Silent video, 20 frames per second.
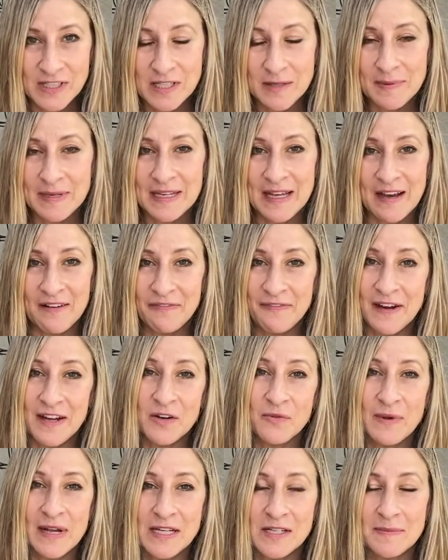to be a fun
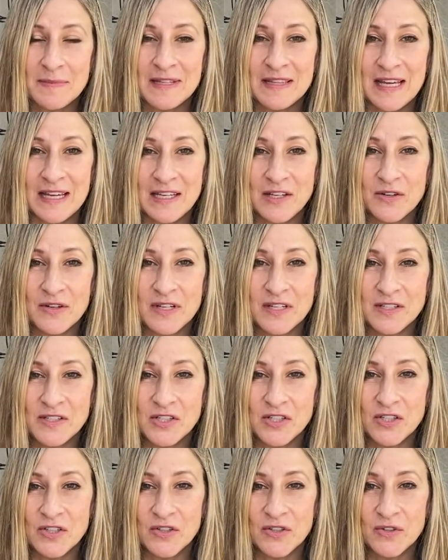arrangement that you can
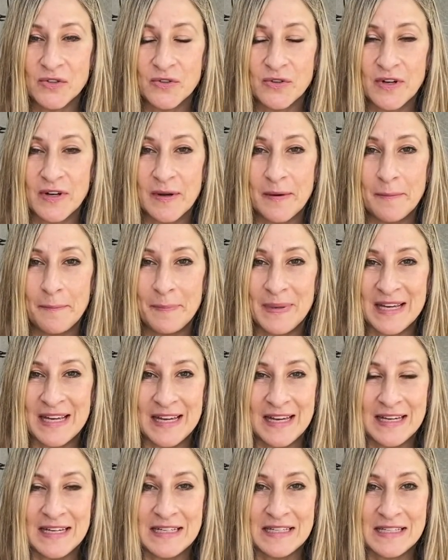do
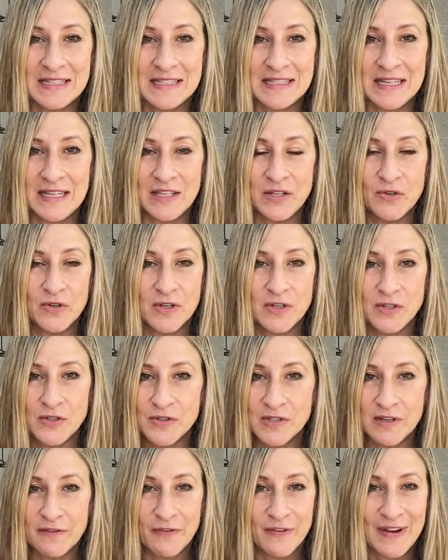because you can
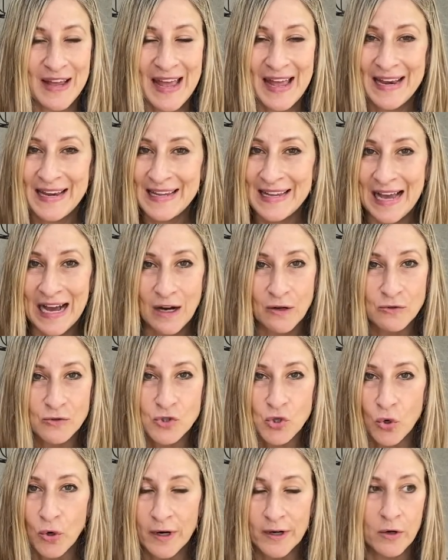use it for any
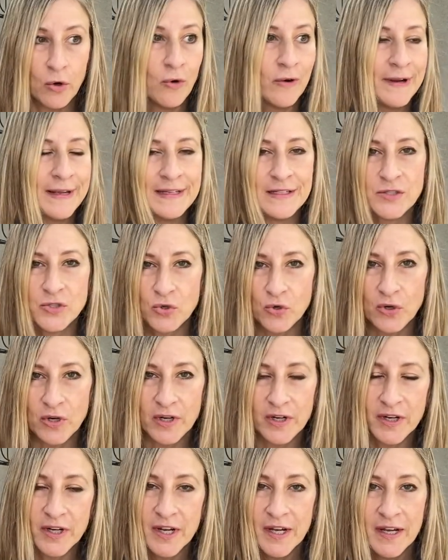outdoor or
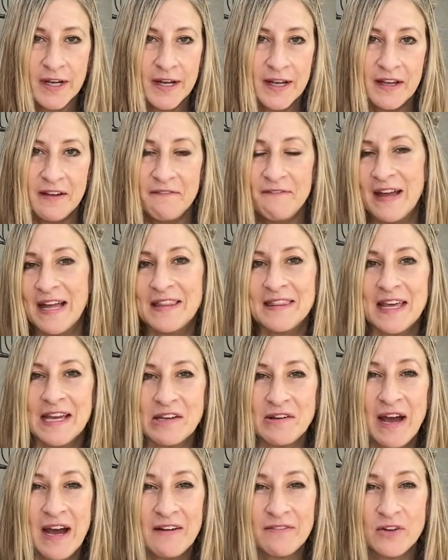indoor event that you
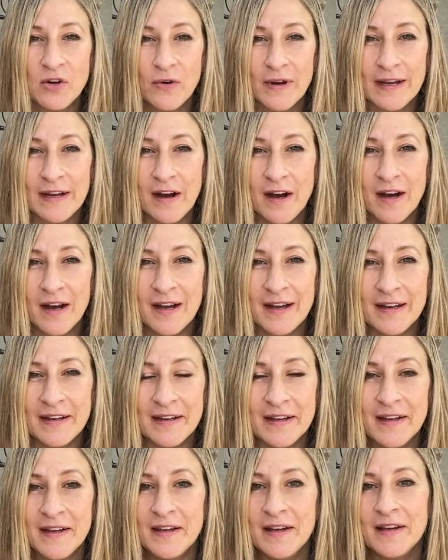have going
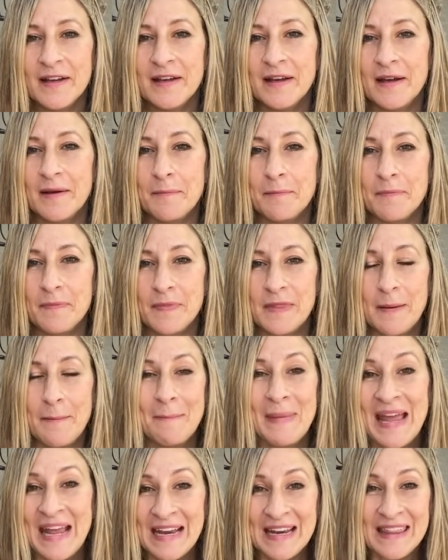on. The
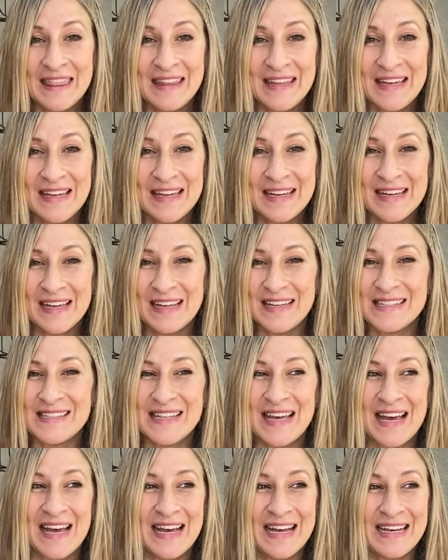main thing is
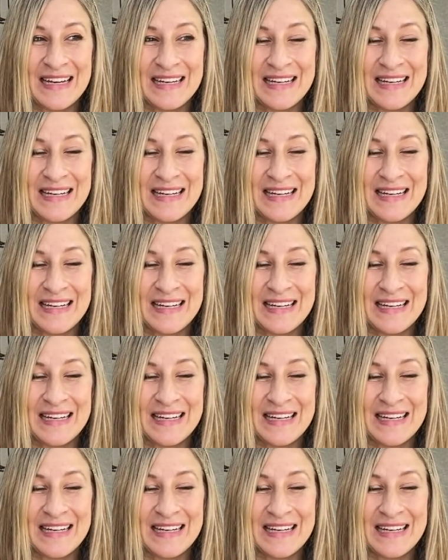that